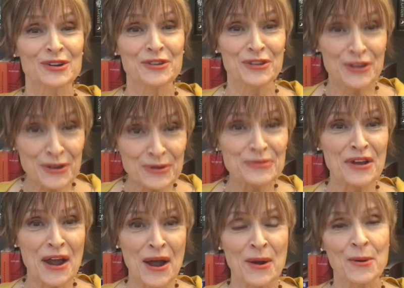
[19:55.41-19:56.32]
you
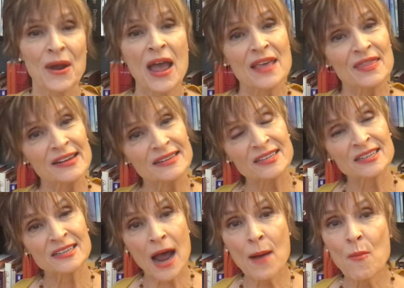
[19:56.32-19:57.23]
know that
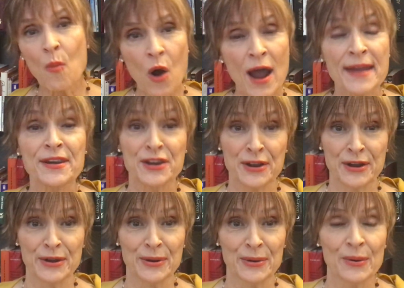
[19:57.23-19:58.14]
someone
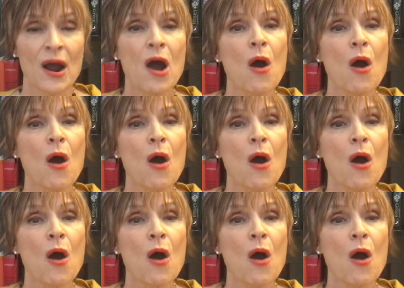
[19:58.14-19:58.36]
new